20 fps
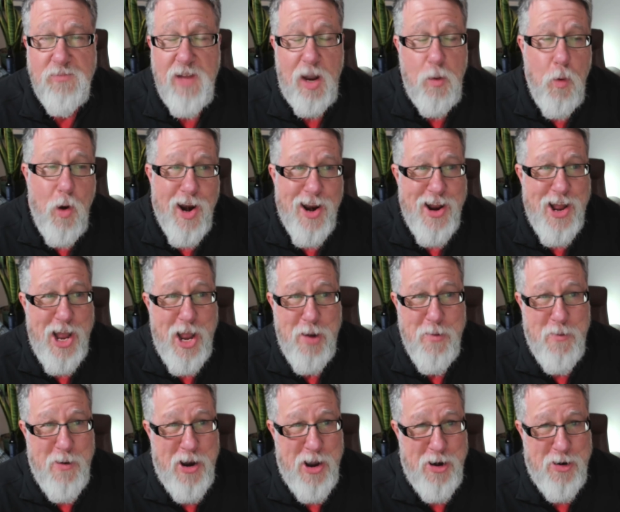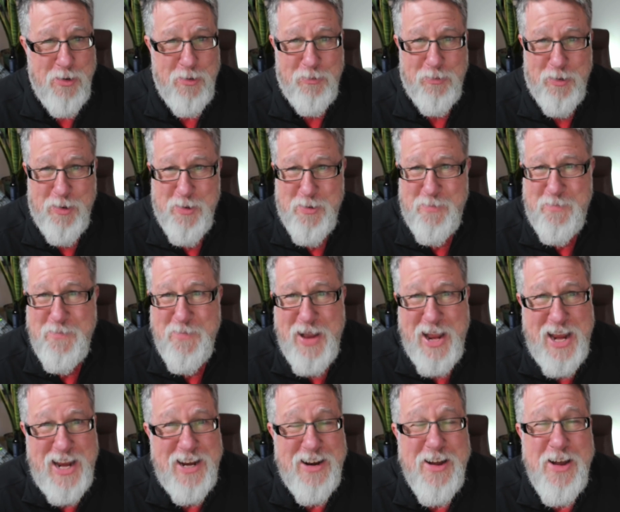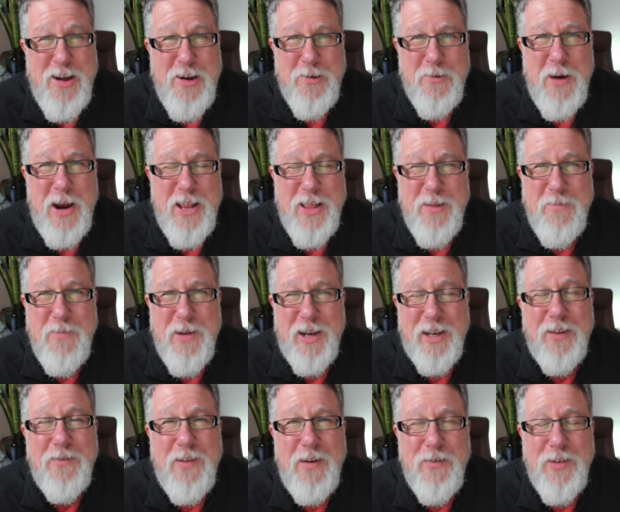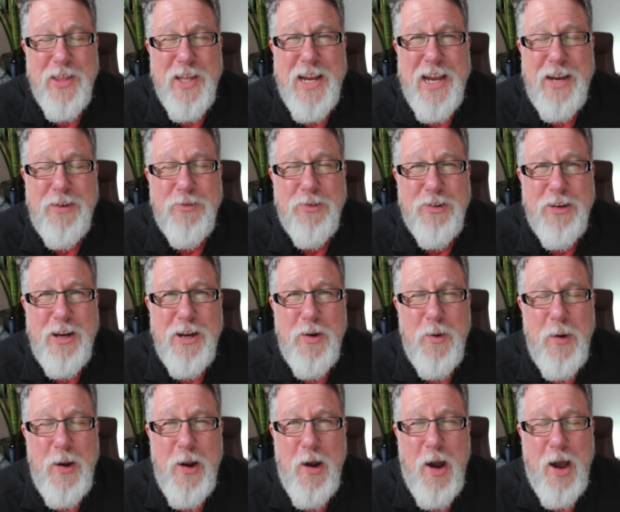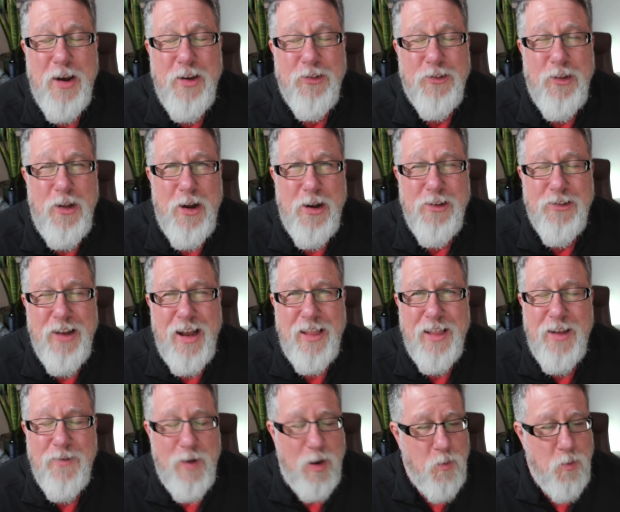I want to remain right in the middle of everything interesting going on as long as I live.